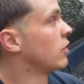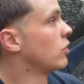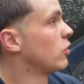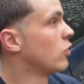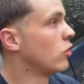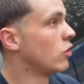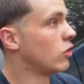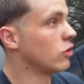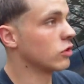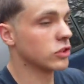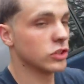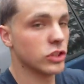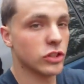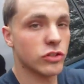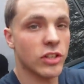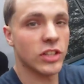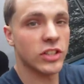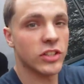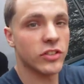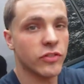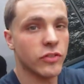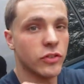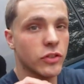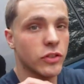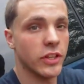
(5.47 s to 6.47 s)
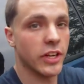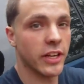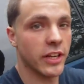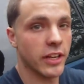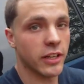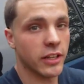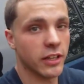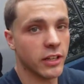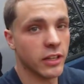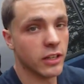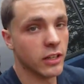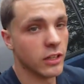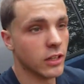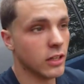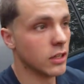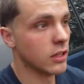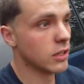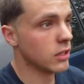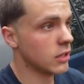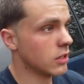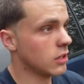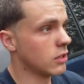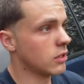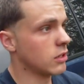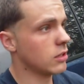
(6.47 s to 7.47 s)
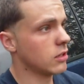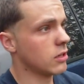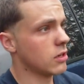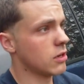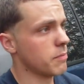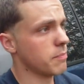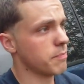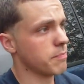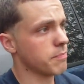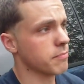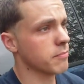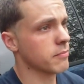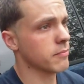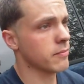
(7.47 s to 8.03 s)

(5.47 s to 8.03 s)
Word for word: a long stressful day. Um,